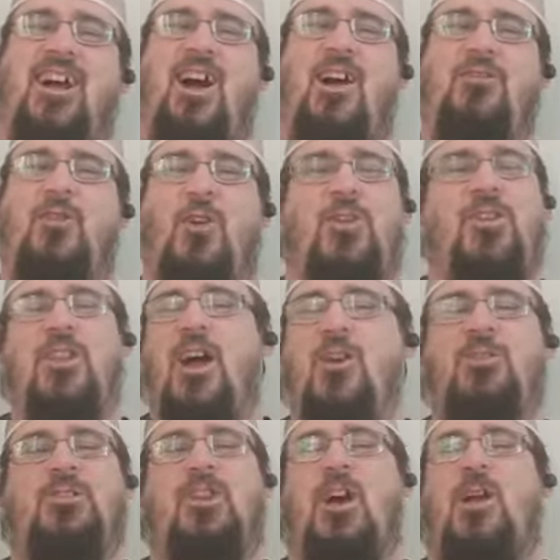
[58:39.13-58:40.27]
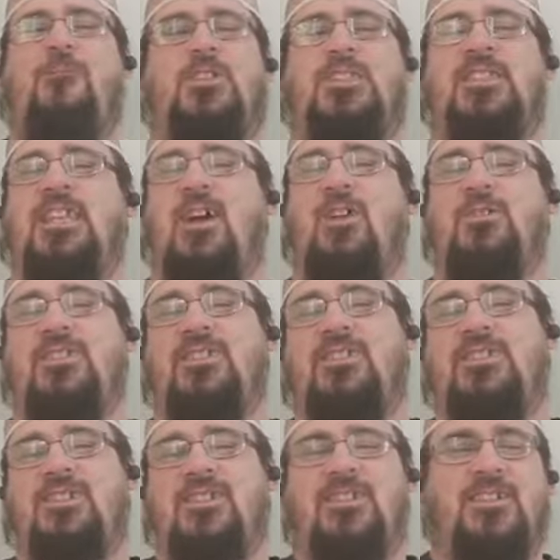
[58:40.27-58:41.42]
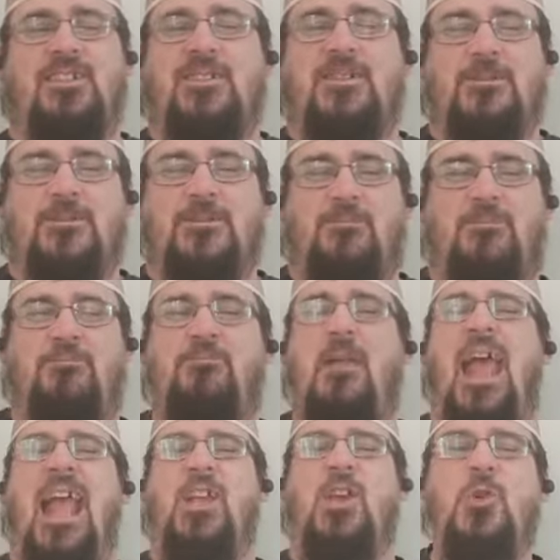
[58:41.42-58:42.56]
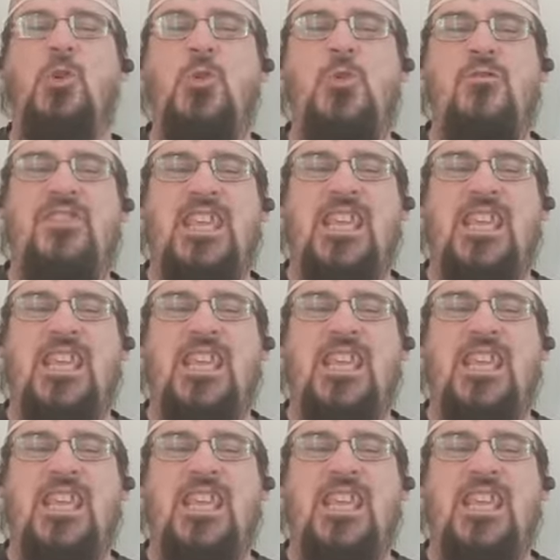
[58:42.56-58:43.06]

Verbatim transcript: I've got no time for Scousers. Mancunians.